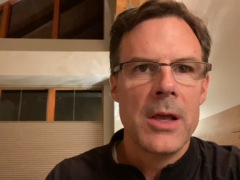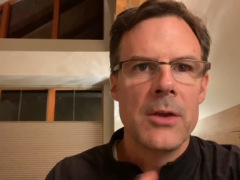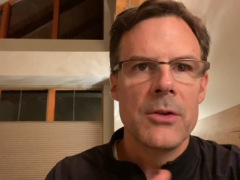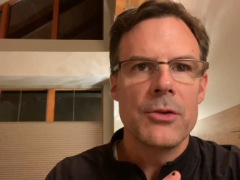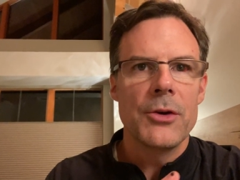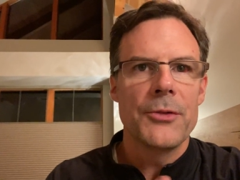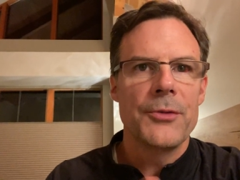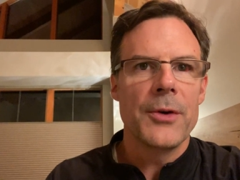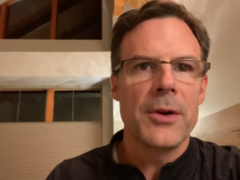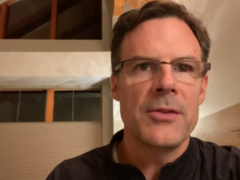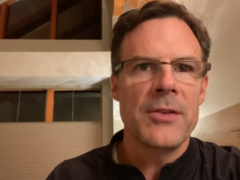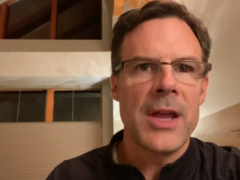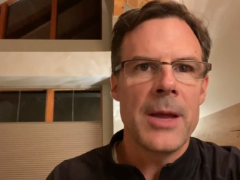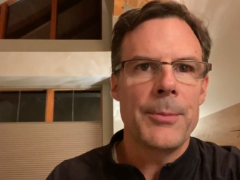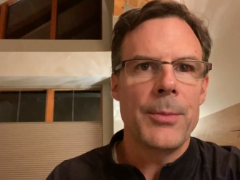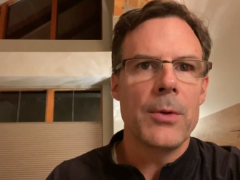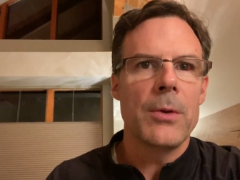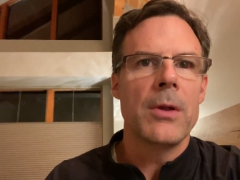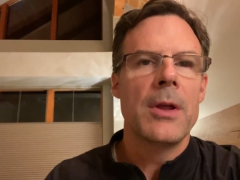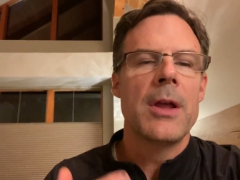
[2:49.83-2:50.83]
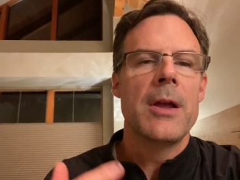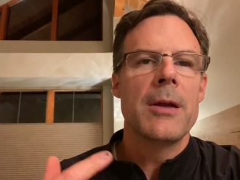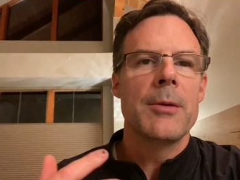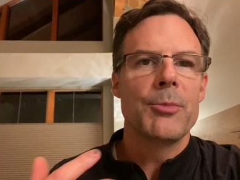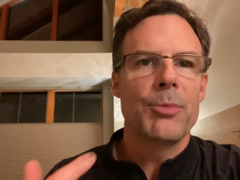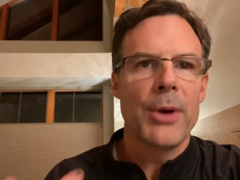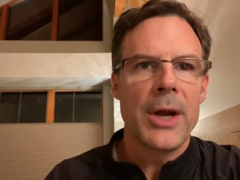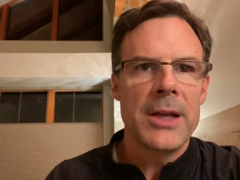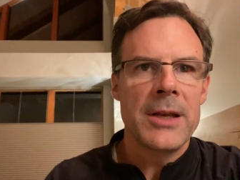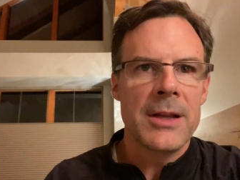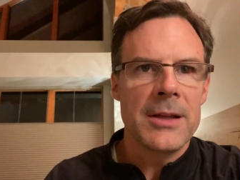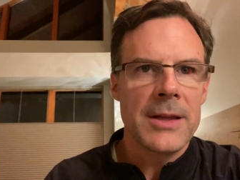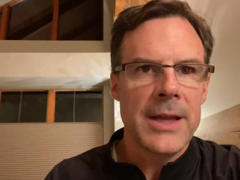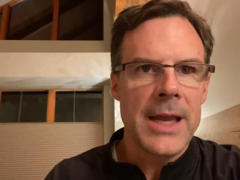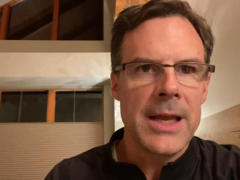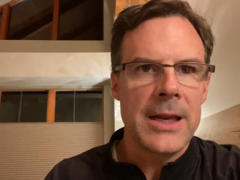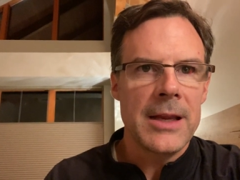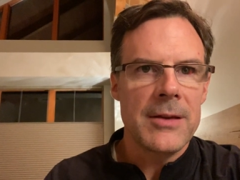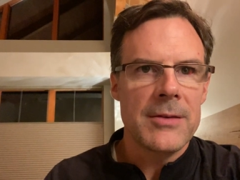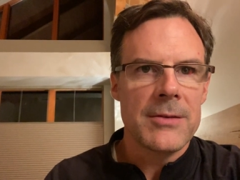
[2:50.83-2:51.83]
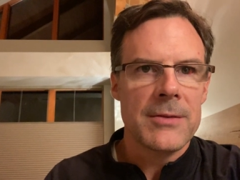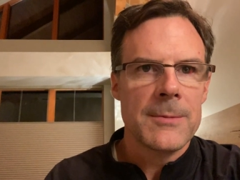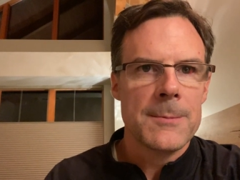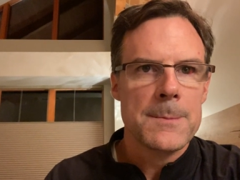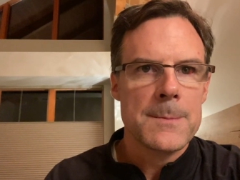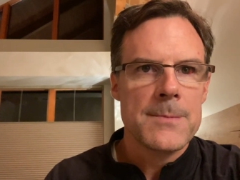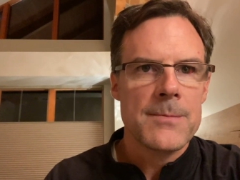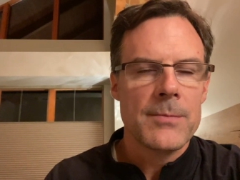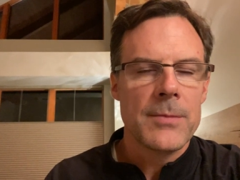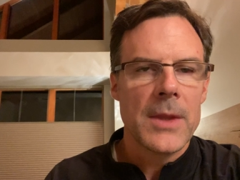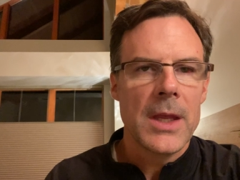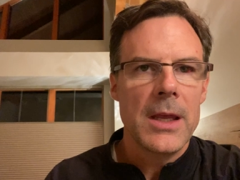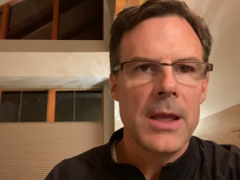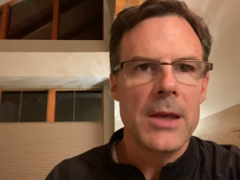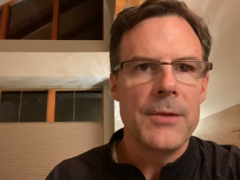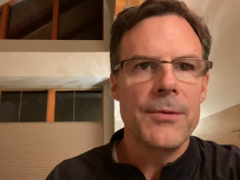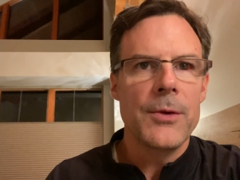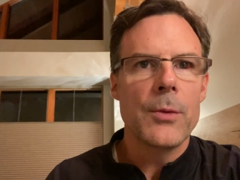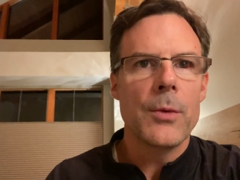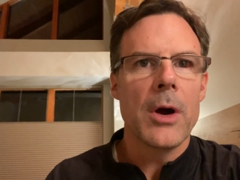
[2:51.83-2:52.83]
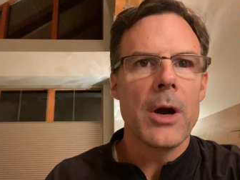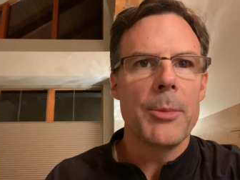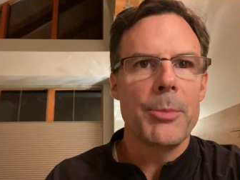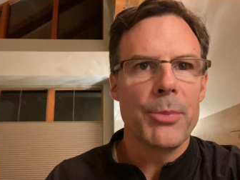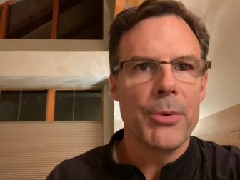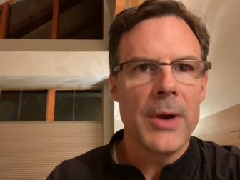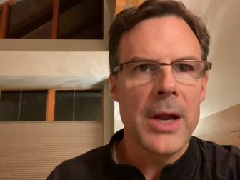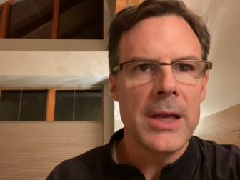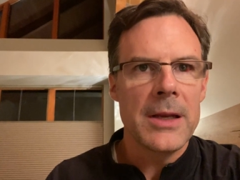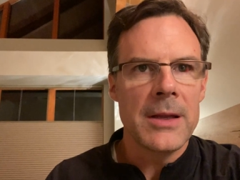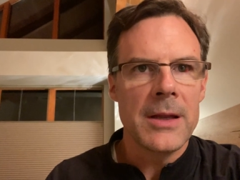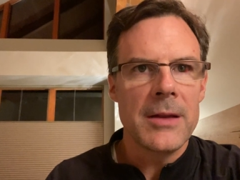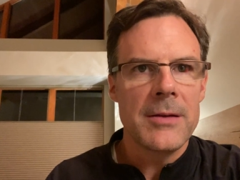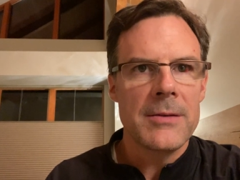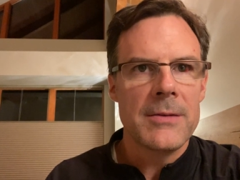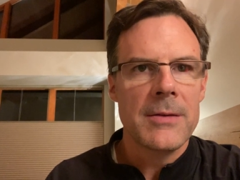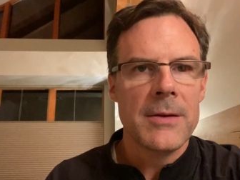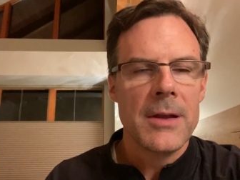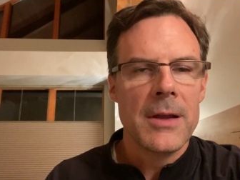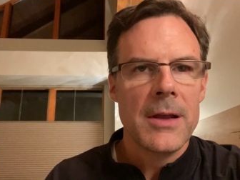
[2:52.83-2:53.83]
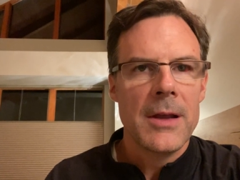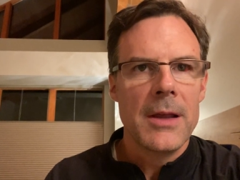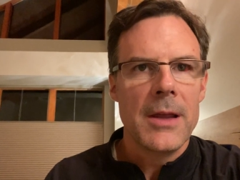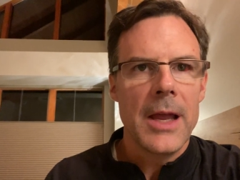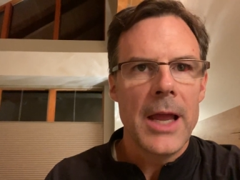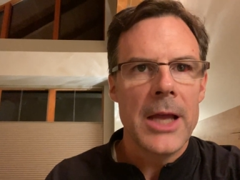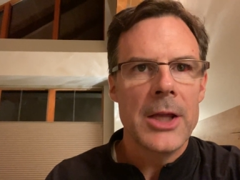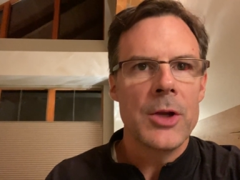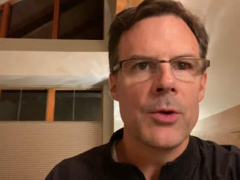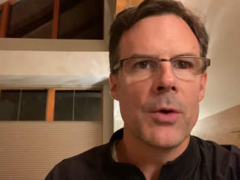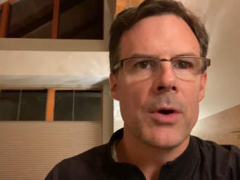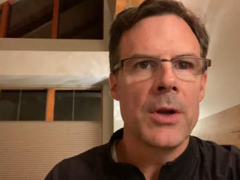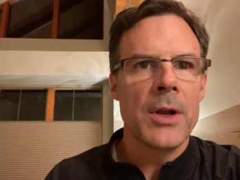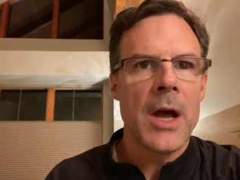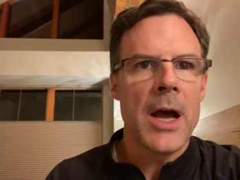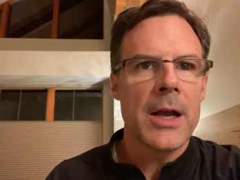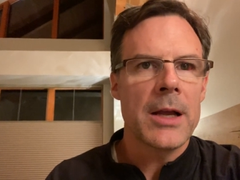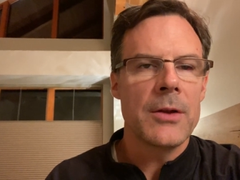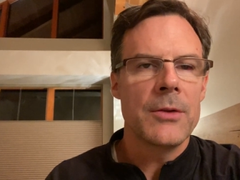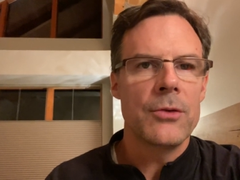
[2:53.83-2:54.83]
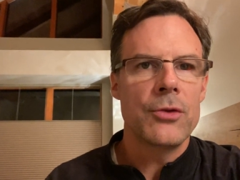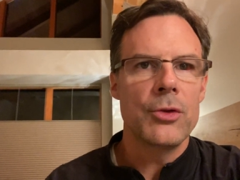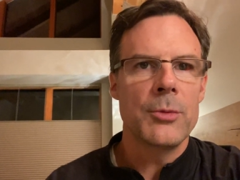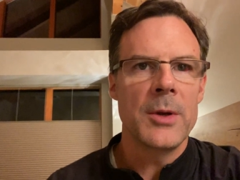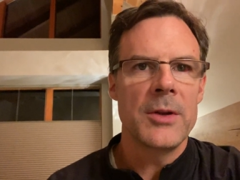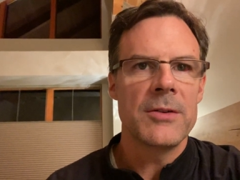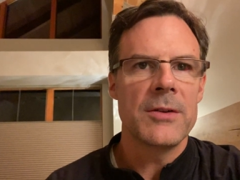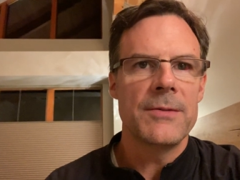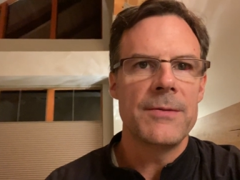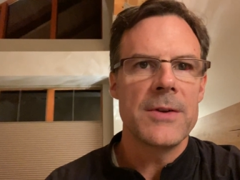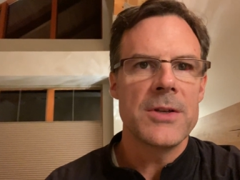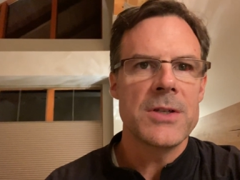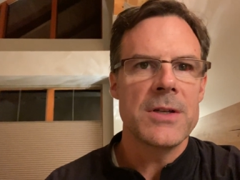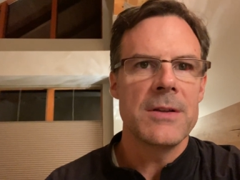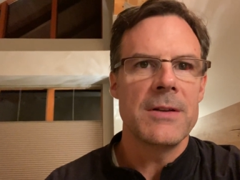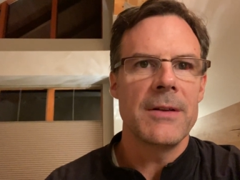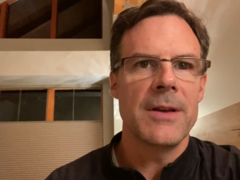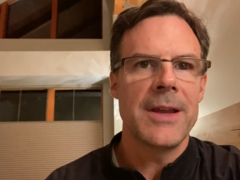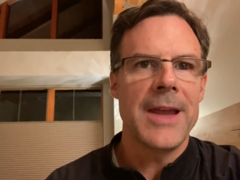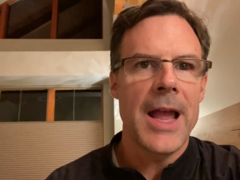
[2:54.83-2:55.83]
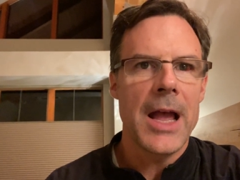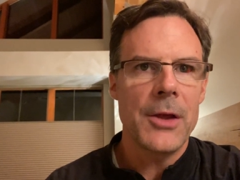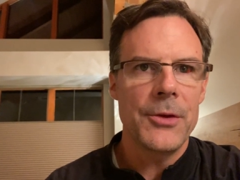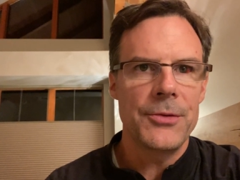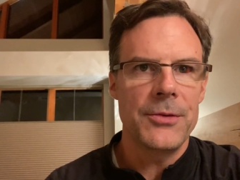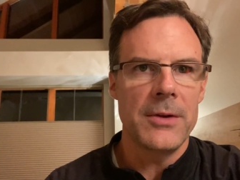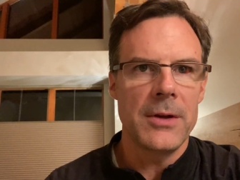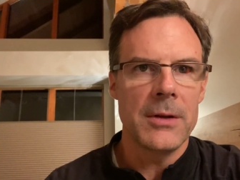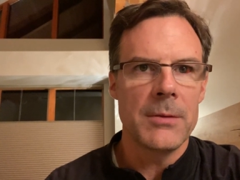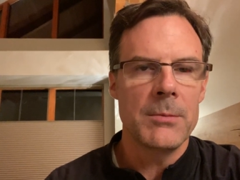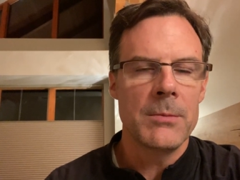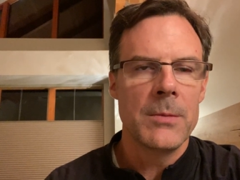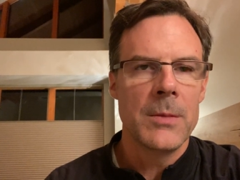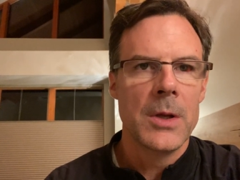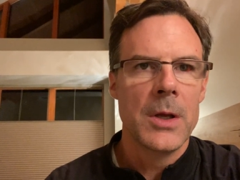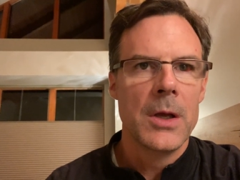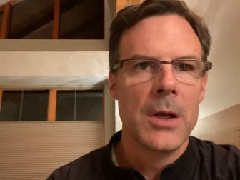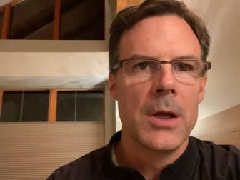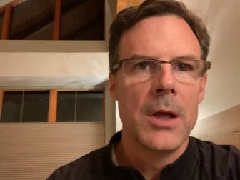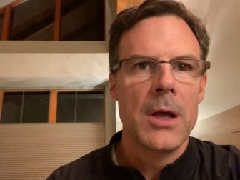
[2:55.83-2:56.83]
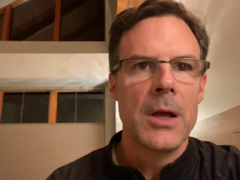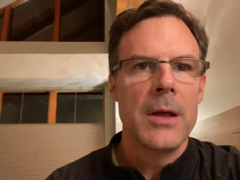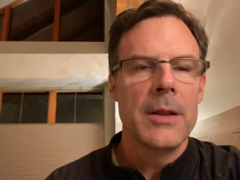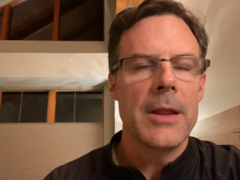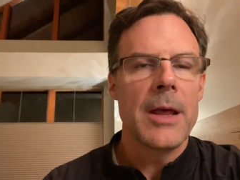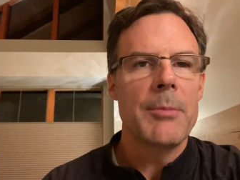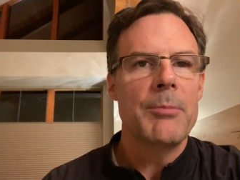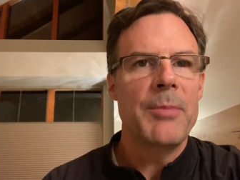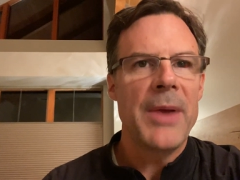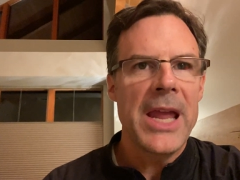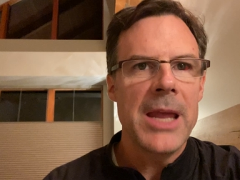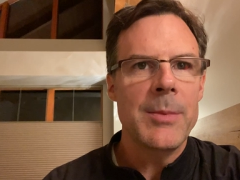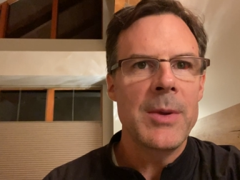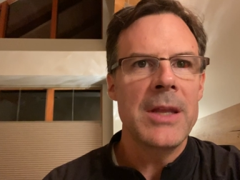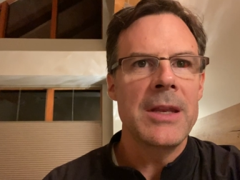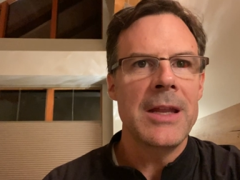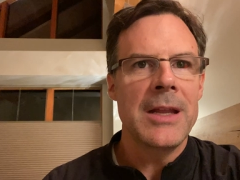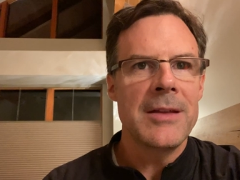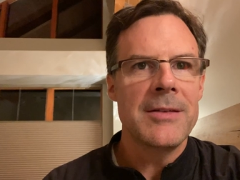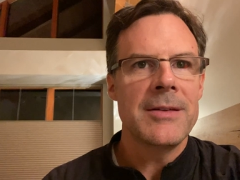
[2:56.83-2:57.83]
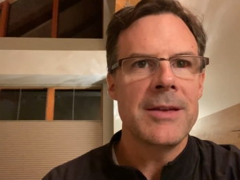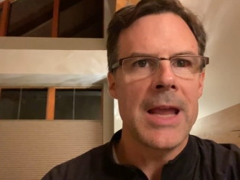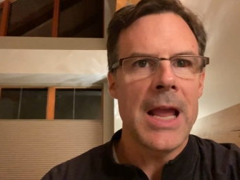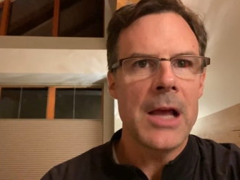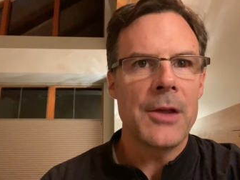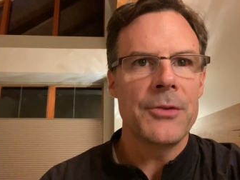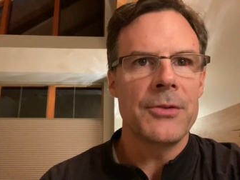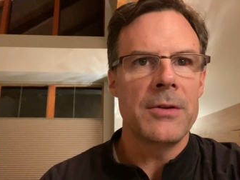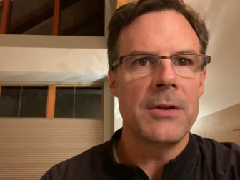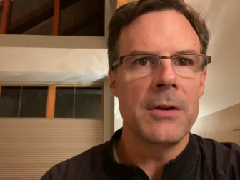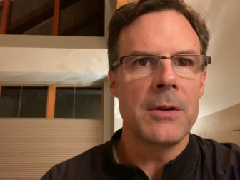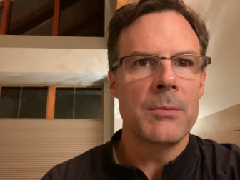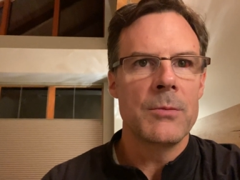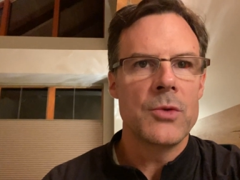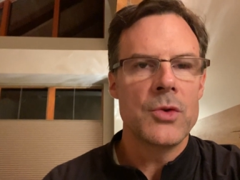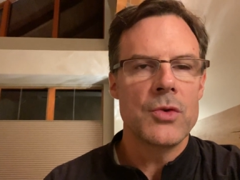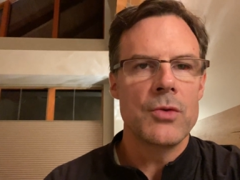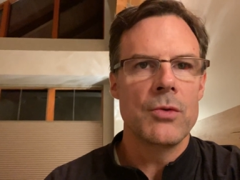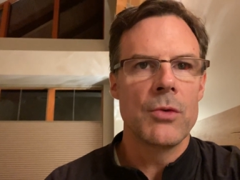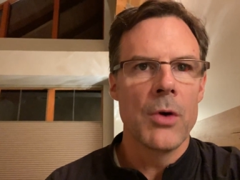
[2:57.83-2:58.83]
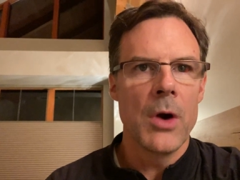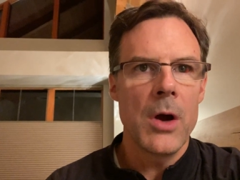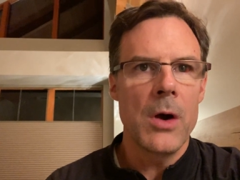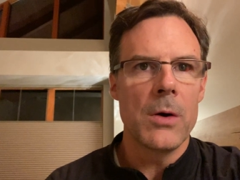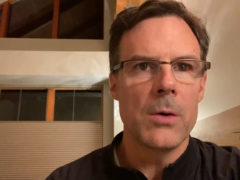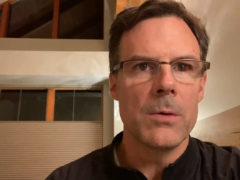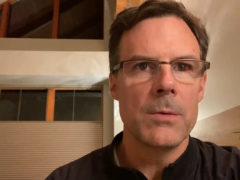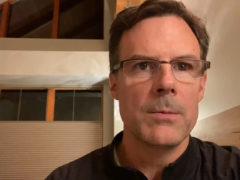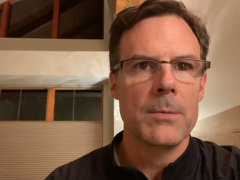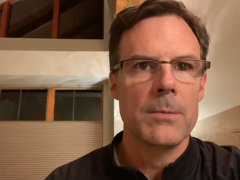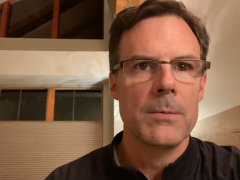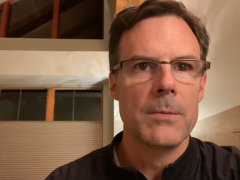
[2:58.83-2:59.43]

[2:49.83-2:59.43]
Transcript: So, for example, pregnant ladies, if you are pregnant, and you are not consuming sufficient calcium, that baby needs calcium to grow.